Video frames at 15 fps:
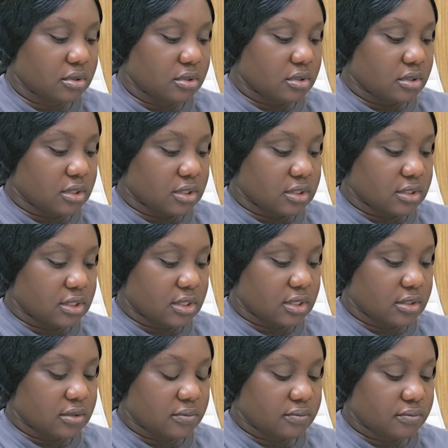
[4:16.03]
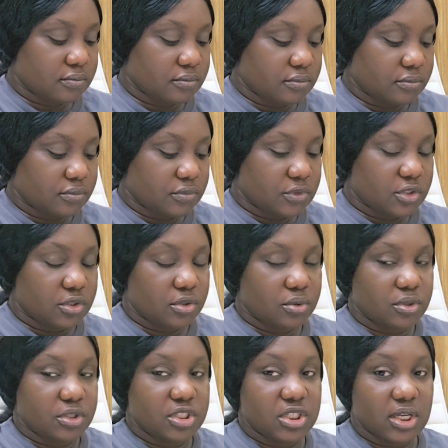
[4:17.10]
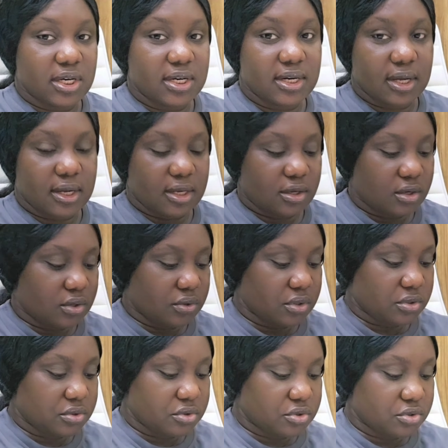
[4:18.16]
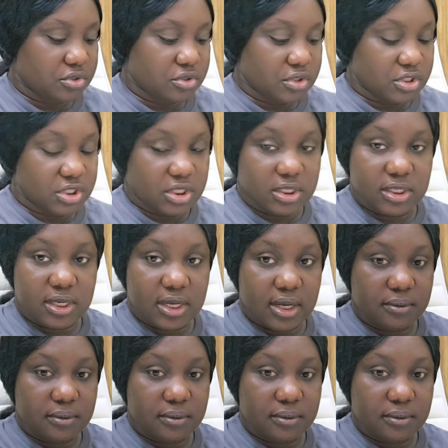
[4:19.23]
And then your gender, you're going to choose your gender,